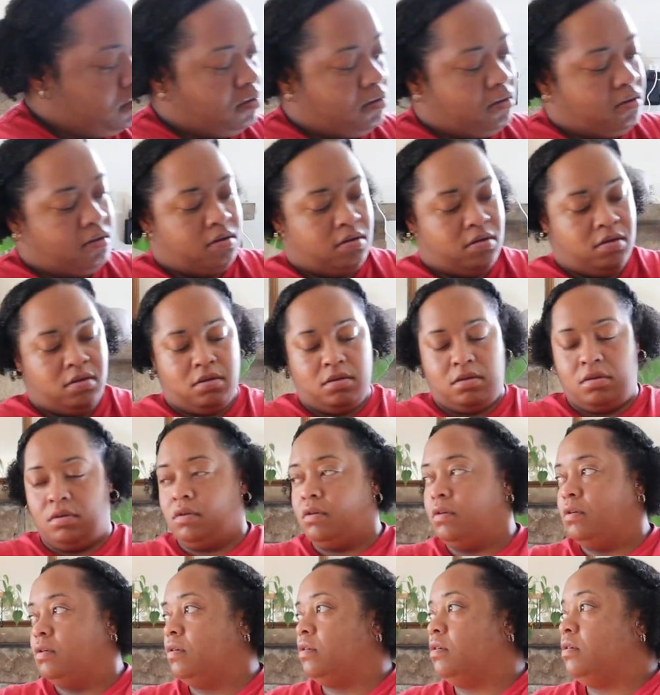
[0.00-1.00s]

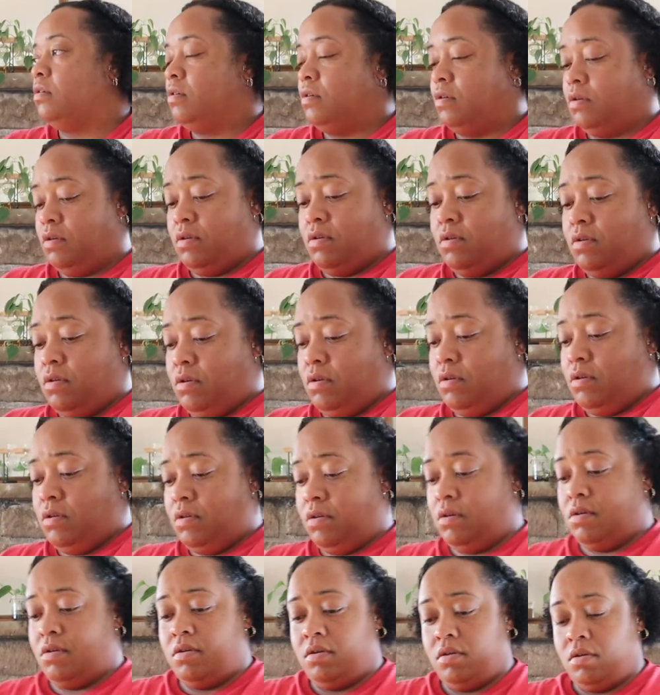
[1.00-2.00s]

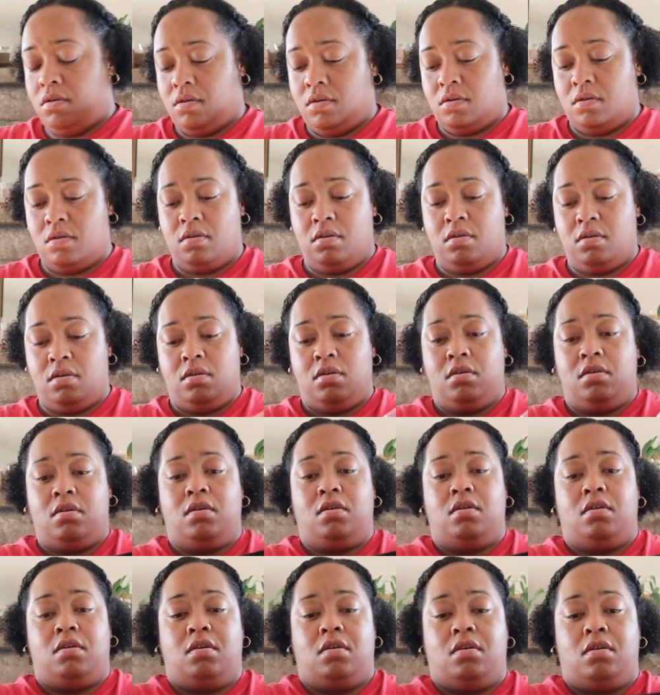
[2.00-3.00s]

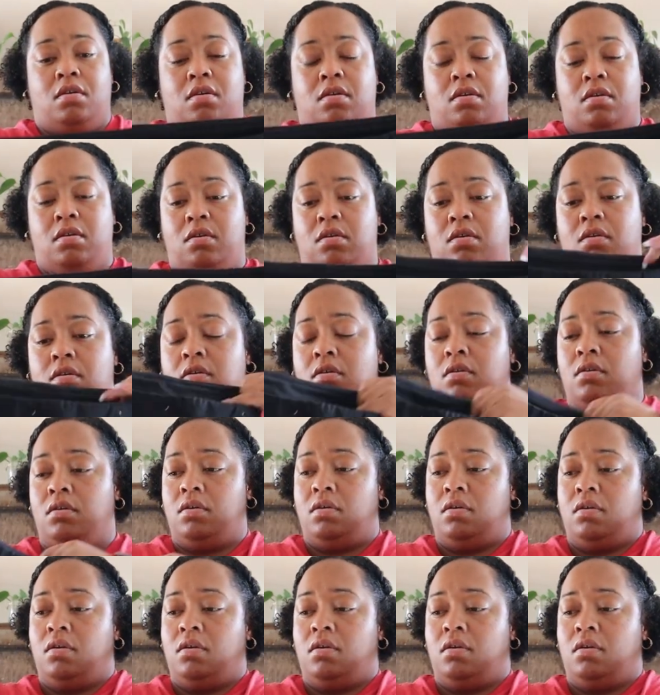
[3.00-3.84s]
[no speech]